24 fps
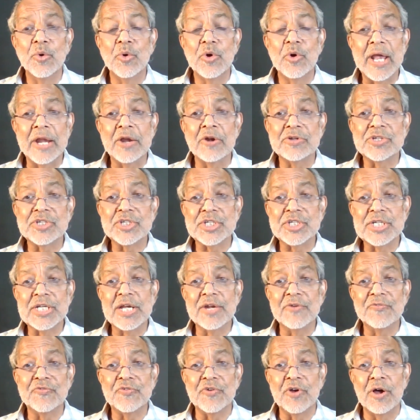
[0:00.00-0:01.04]
who cannot
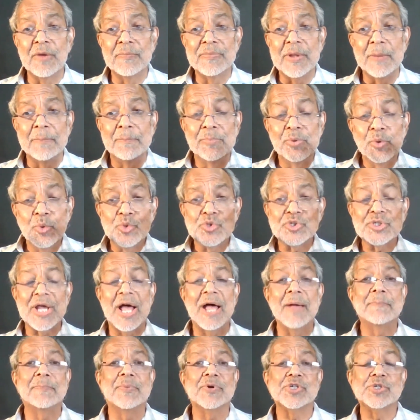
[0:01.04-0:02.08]
see it from the blue
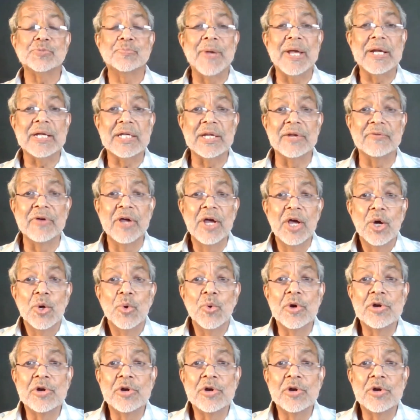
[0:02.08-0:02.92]
sky perspective,